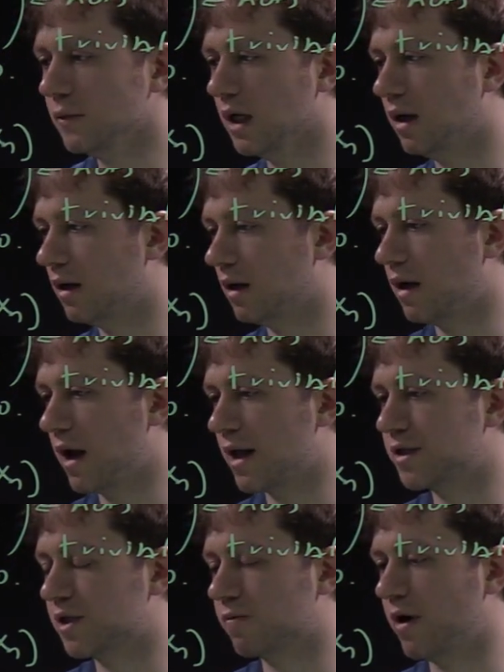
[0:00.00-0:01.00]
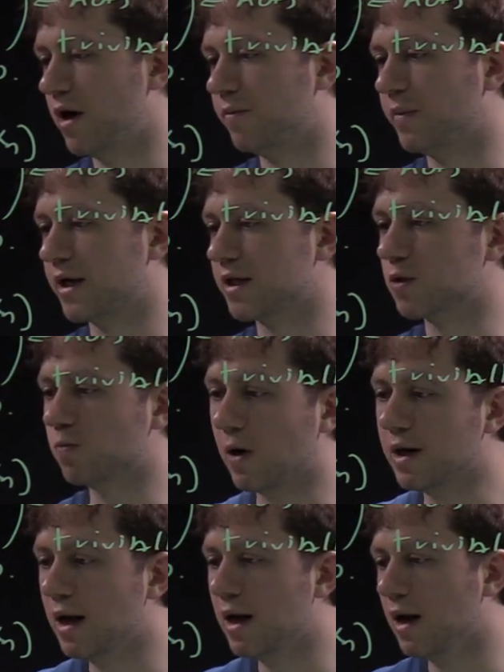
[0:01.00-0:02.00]
n squared minus
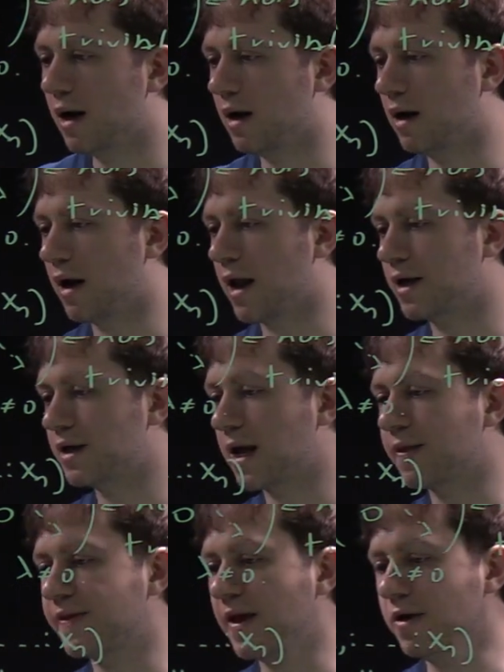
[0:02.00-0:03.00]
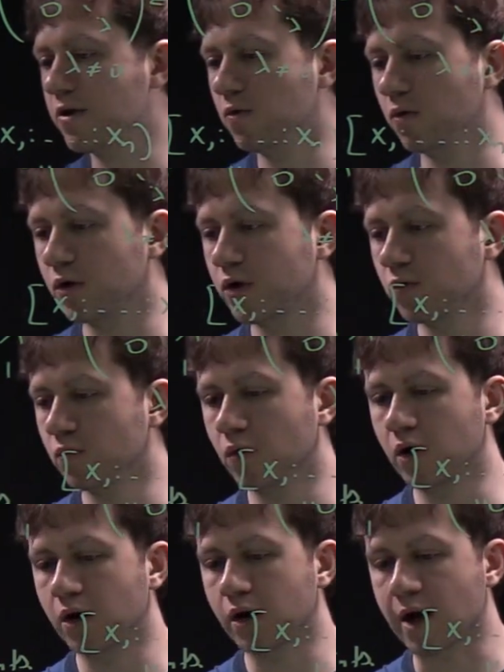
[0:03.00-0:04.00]
1, and then
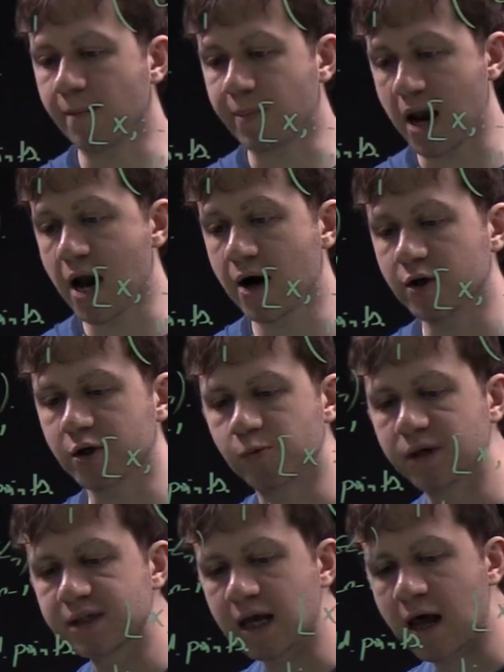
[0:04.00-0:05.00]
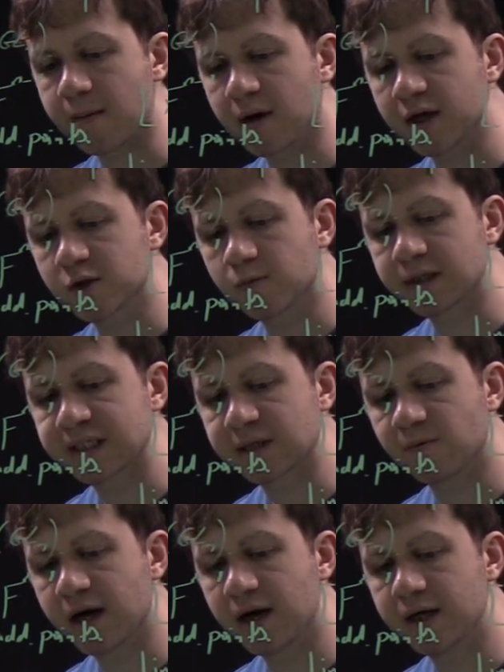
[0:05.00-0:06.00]
you compare it with n minus 1
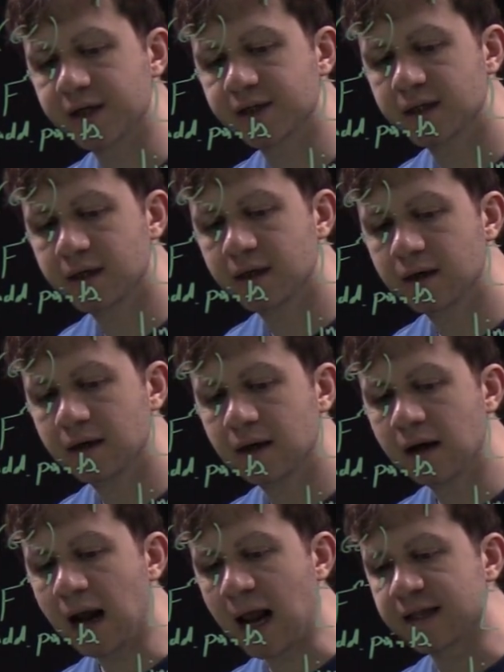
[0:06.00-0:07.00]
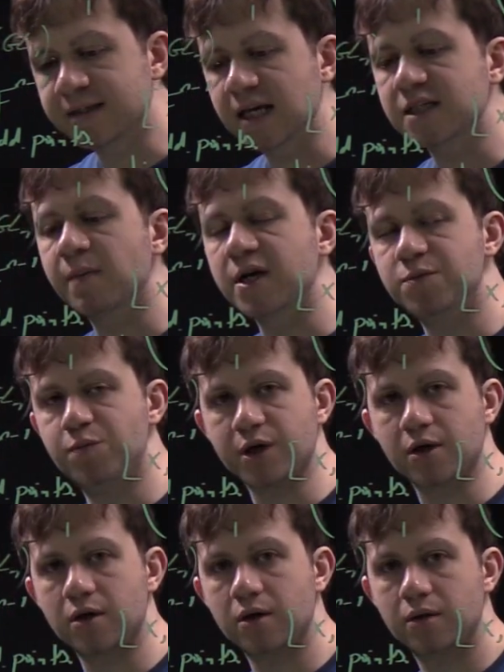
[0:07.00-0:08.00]
squared, and that's much
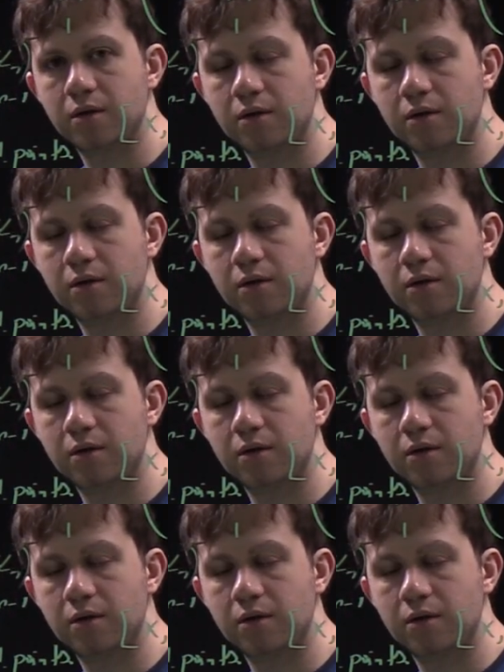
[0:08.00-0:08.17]
bigger.